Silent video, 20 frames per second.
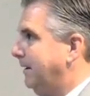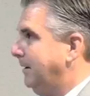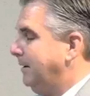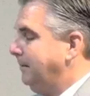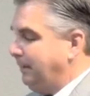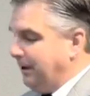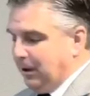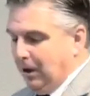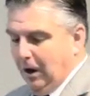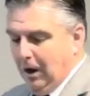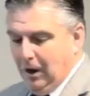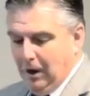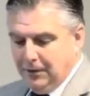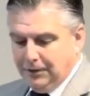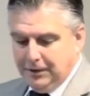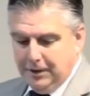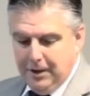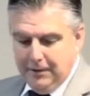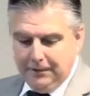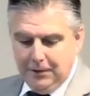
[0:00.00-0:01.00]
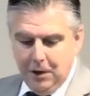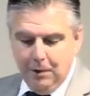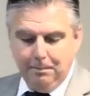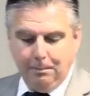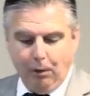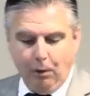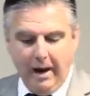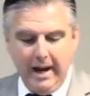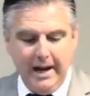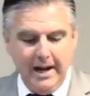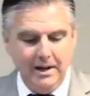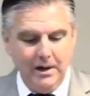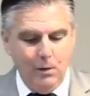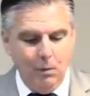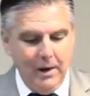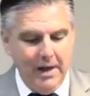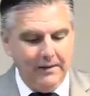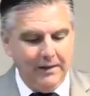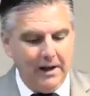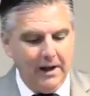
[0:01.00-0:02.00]
Because if you're praying to
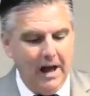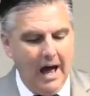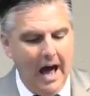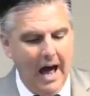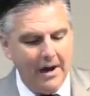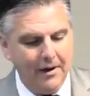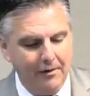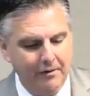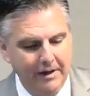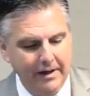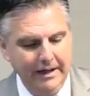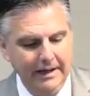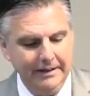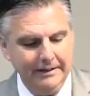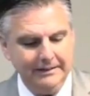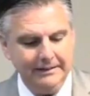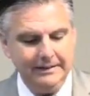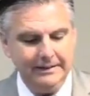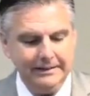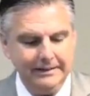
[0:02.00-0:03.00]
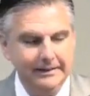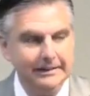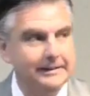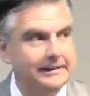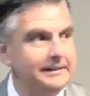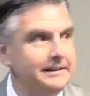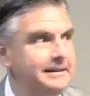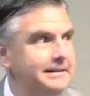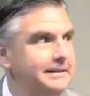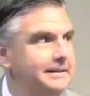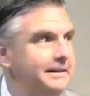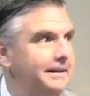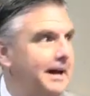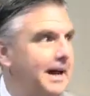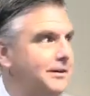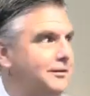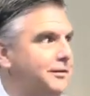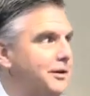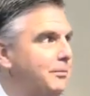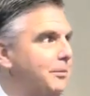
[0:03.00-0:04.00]
win the lottery,
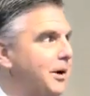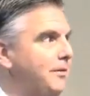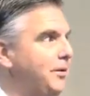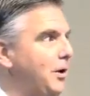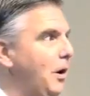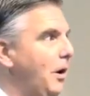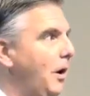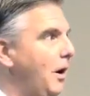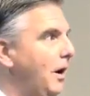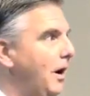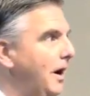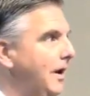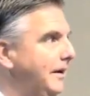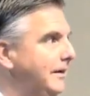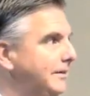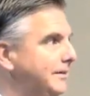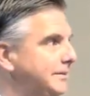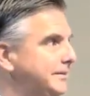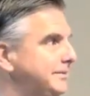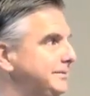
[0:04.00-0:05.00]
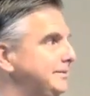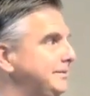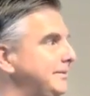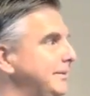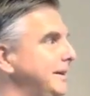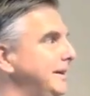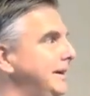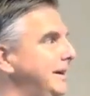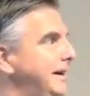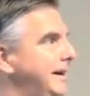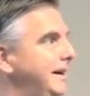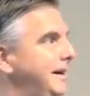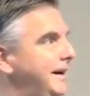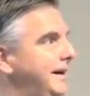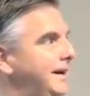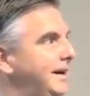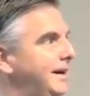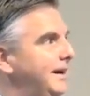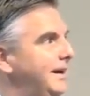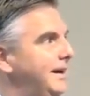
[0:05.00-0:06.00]
like some of you are,
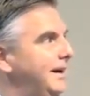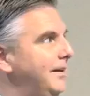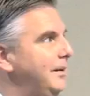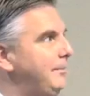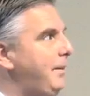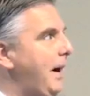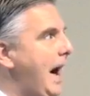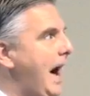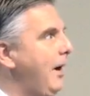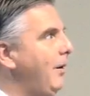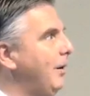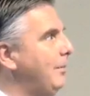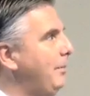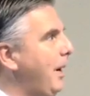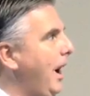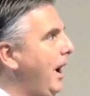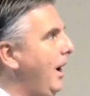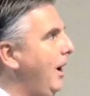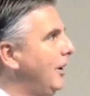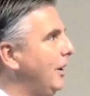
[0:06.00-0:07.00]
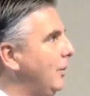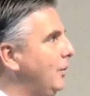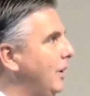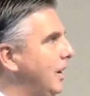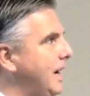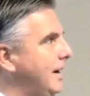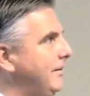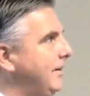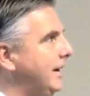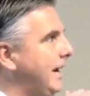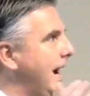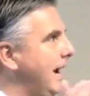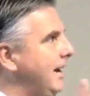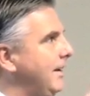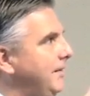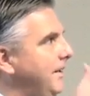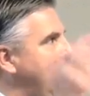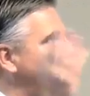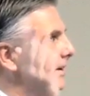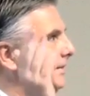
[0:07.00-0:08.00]
the Powerball or whatever kind of
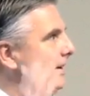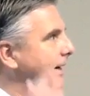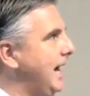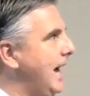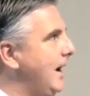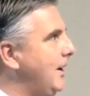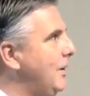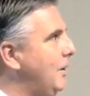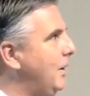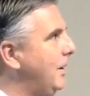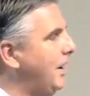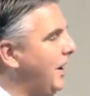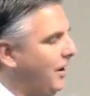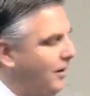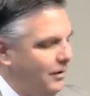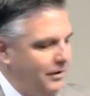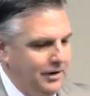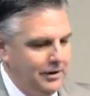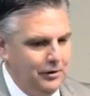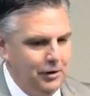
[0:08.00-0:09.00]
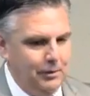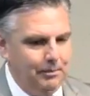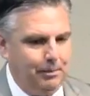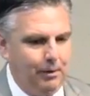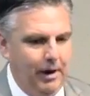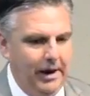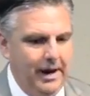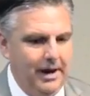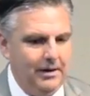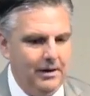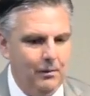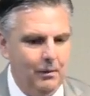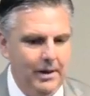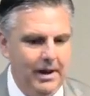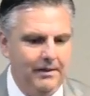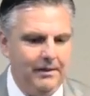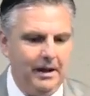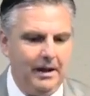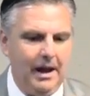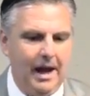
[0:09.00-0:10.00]
things they got going on, and you're praying to
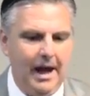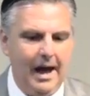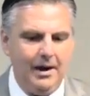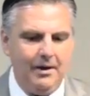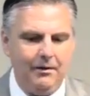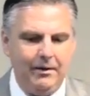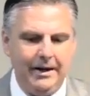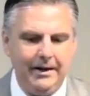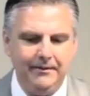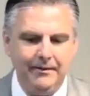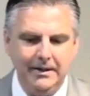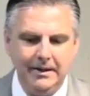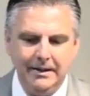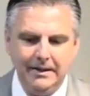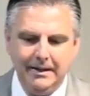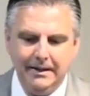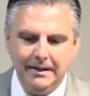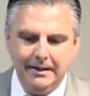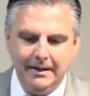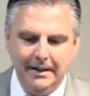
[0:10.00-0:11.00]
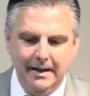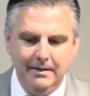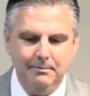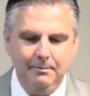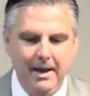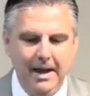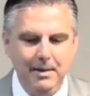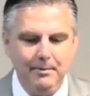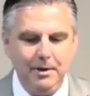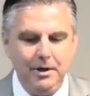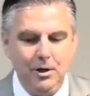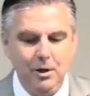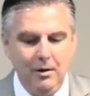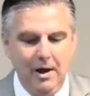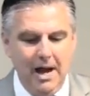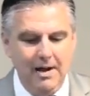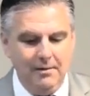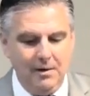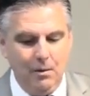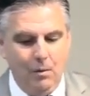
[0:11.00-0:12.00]
win the lottery, and maybe you haven't